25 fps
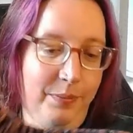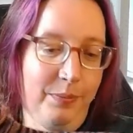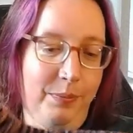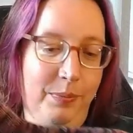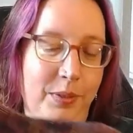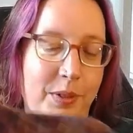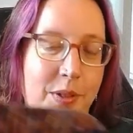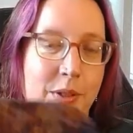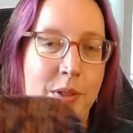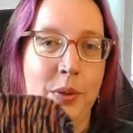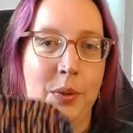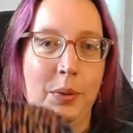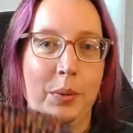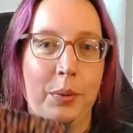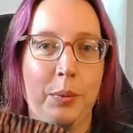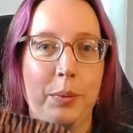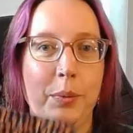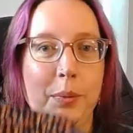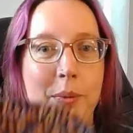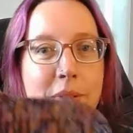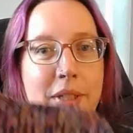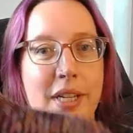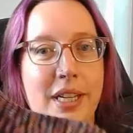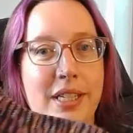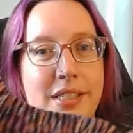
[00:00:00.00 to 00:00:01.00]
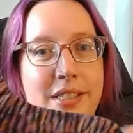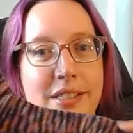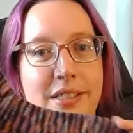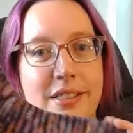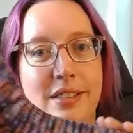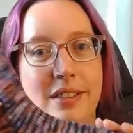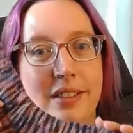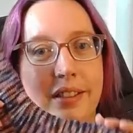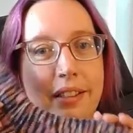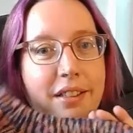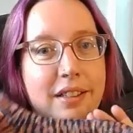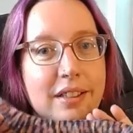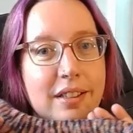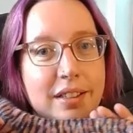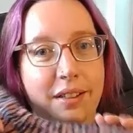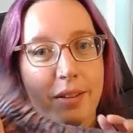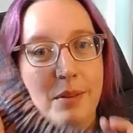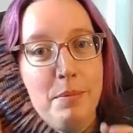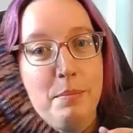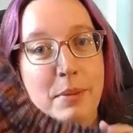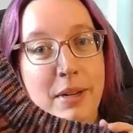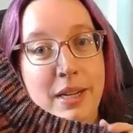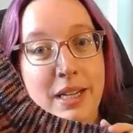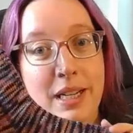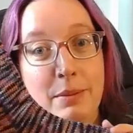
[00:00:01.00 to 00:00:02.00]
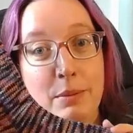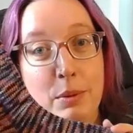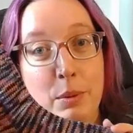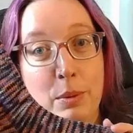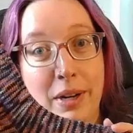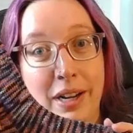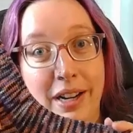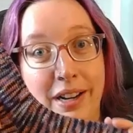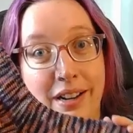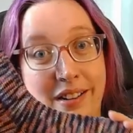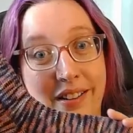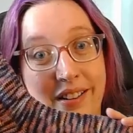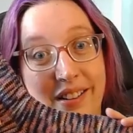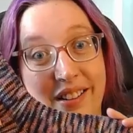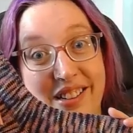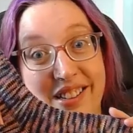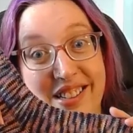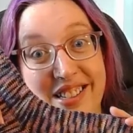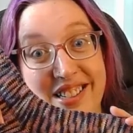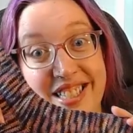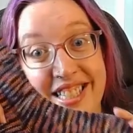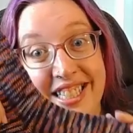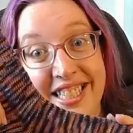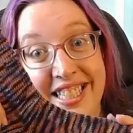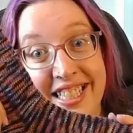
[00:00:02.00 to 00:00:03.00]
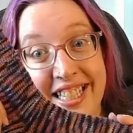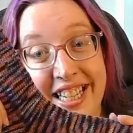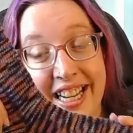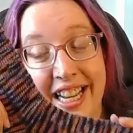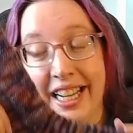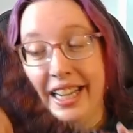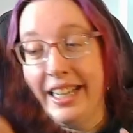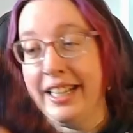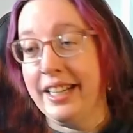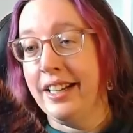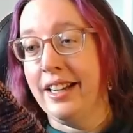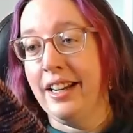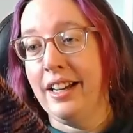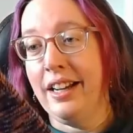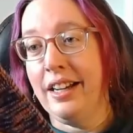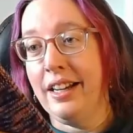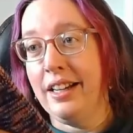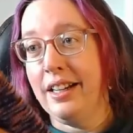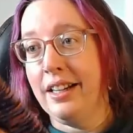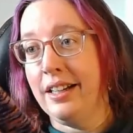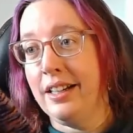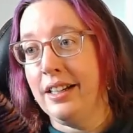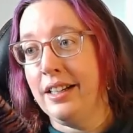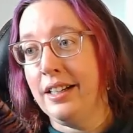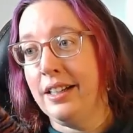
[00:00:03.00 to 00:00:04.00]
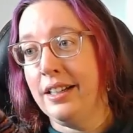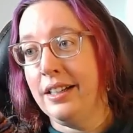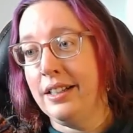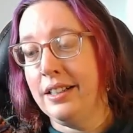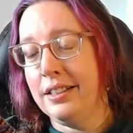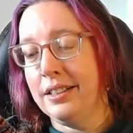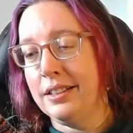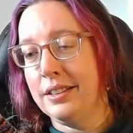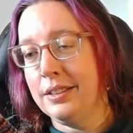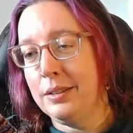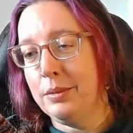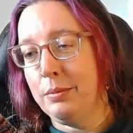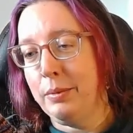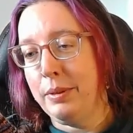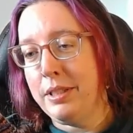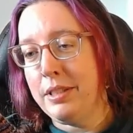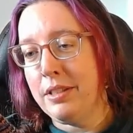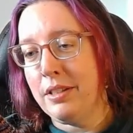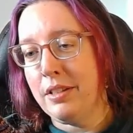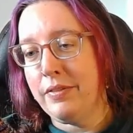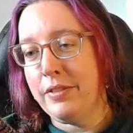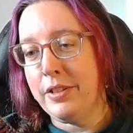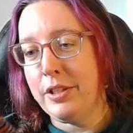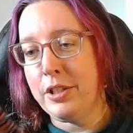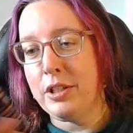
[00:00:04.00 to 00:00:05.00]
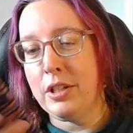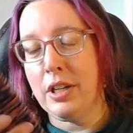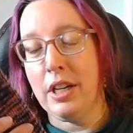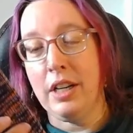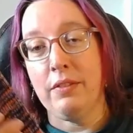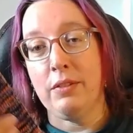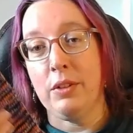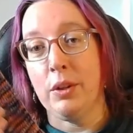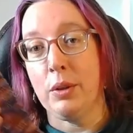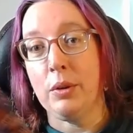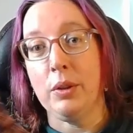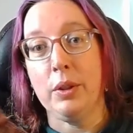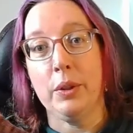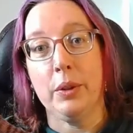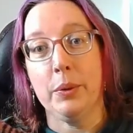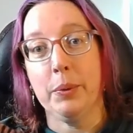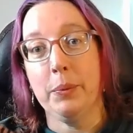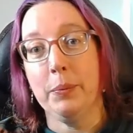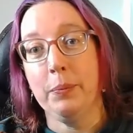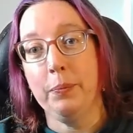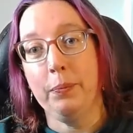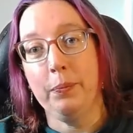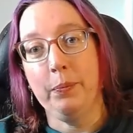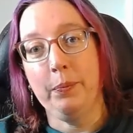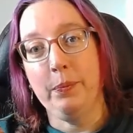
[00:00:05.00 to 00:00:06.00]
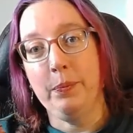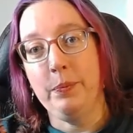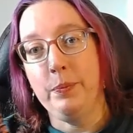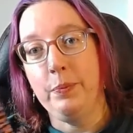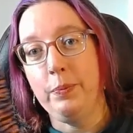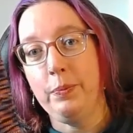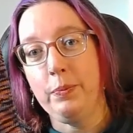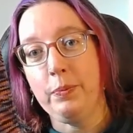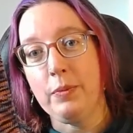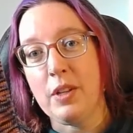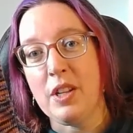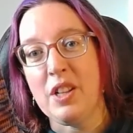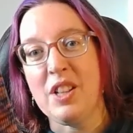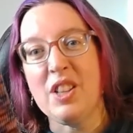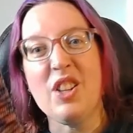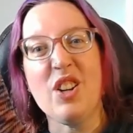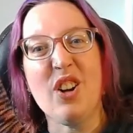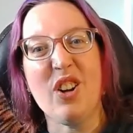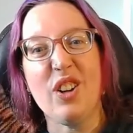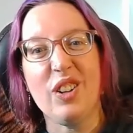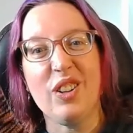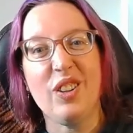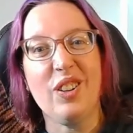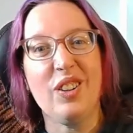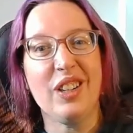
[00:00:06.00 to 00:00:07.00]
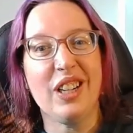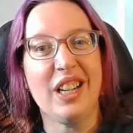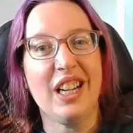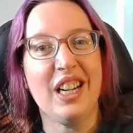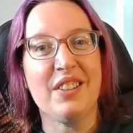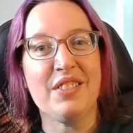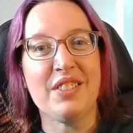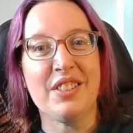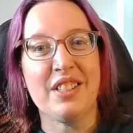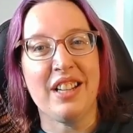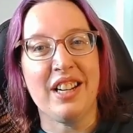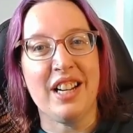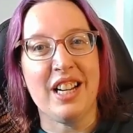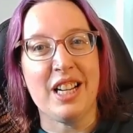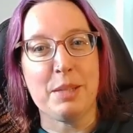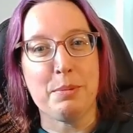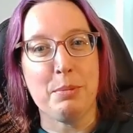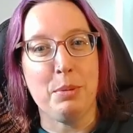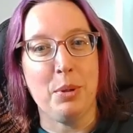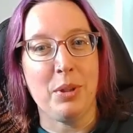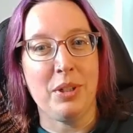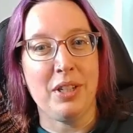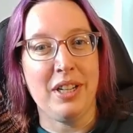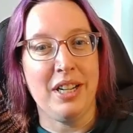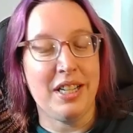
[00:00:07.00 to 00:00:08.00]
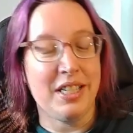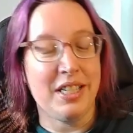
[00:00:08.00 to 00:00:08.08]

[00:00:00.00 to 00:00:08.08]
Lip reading: So, yes. Pen number 1. Done. When did I finish it? I have no clue. Not long after the last podcast,